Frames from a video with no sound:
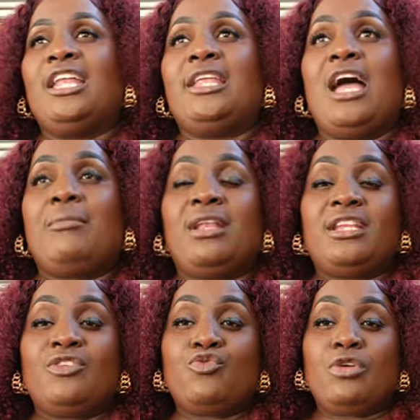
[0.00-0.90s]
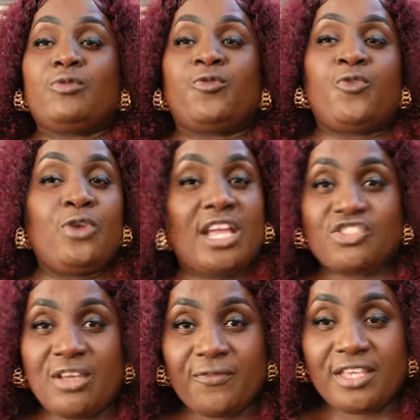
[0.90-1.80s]
normally the road full of
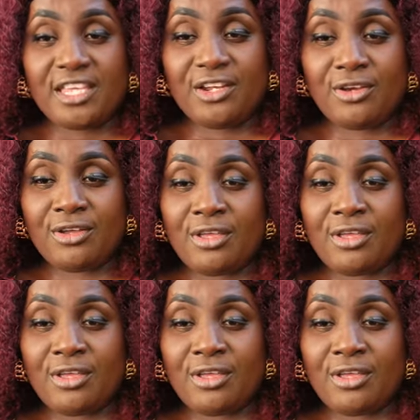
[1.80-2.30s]
traffic, you know.